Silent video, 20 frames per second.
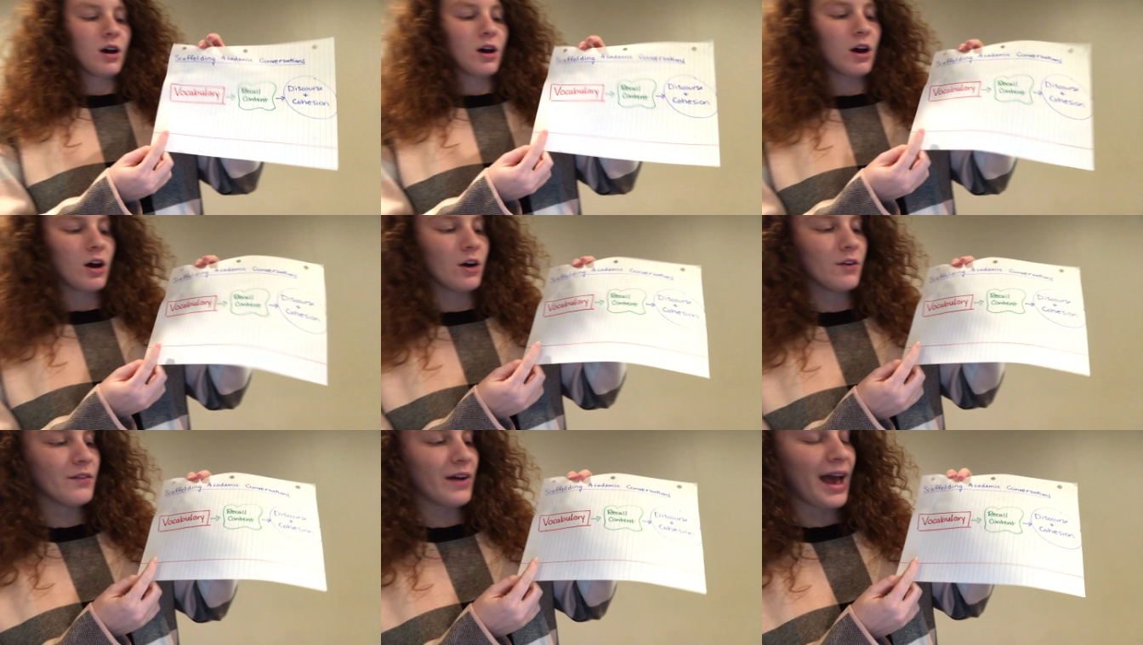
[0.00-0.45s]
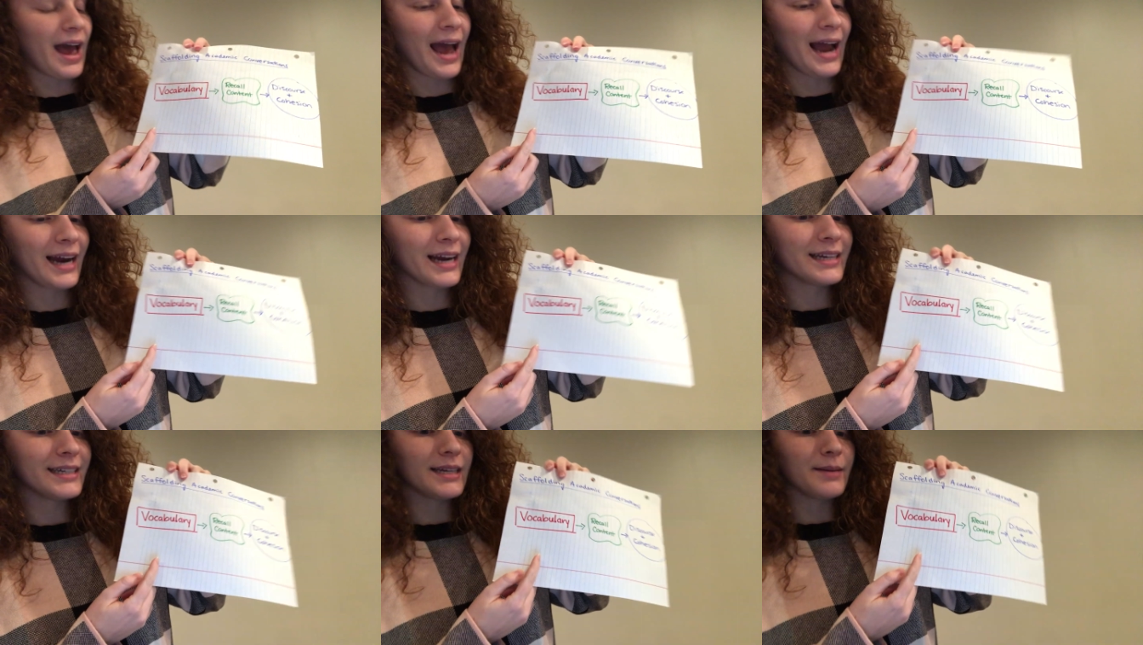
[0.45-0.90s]
of
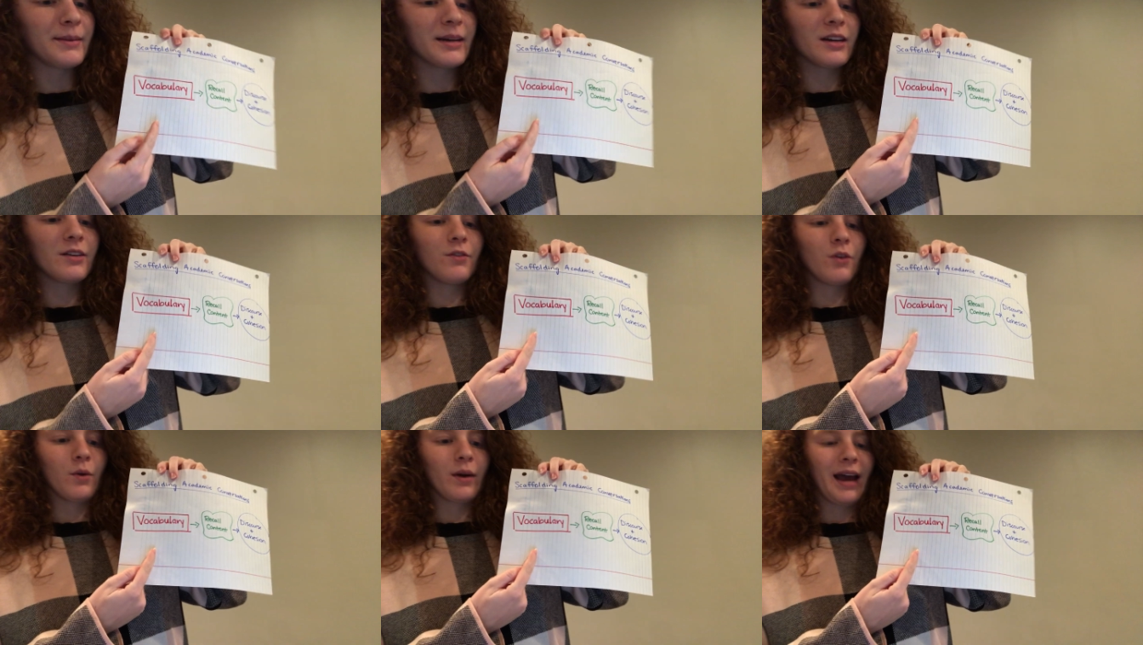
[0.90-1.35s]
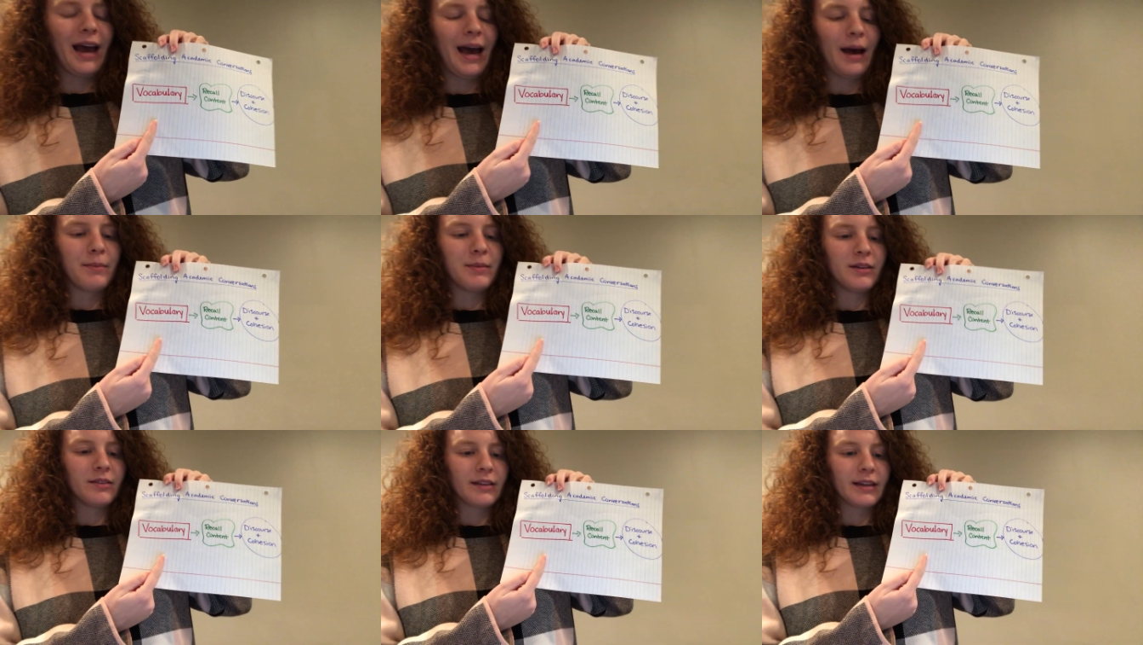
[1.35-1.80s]
academic
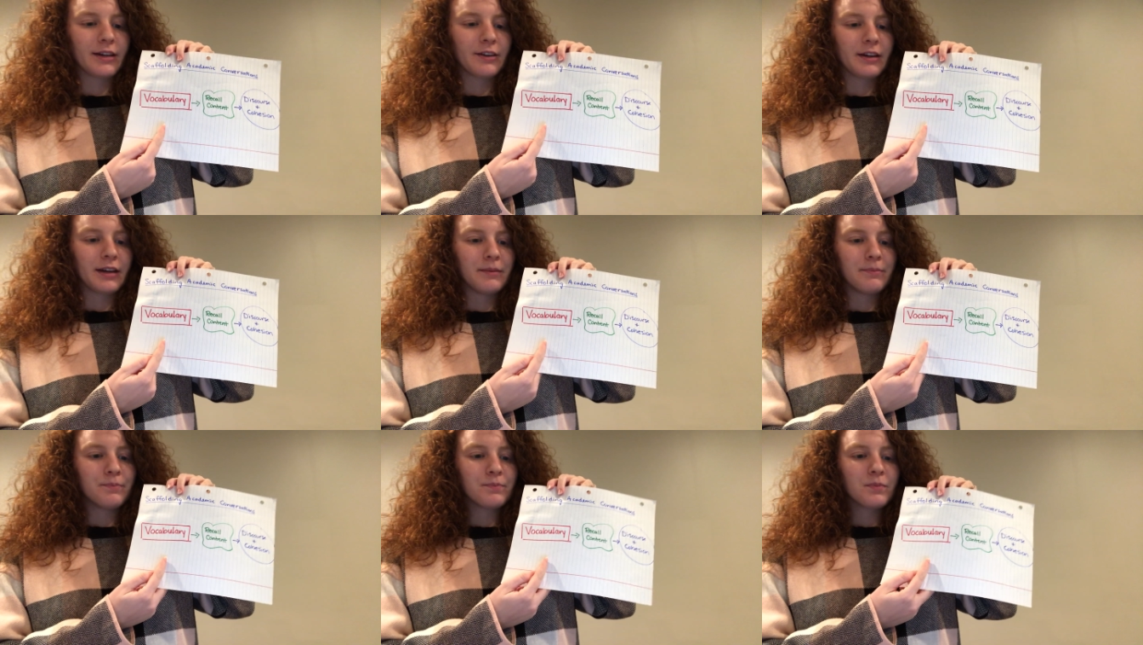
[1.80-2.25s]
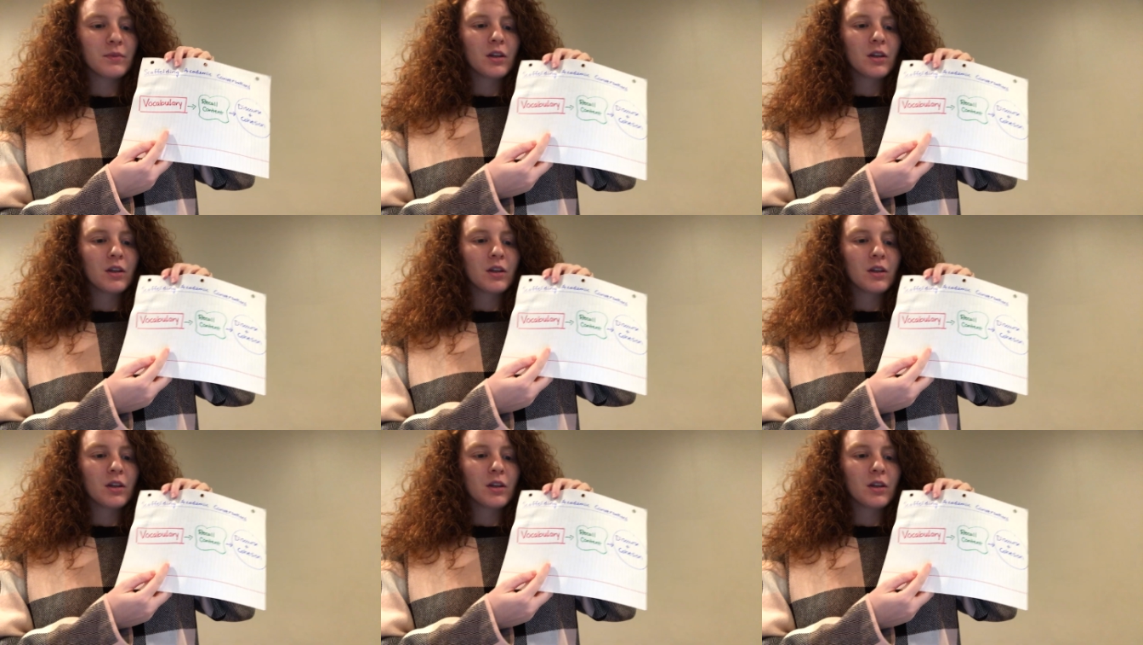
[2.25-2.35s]
vocabulary.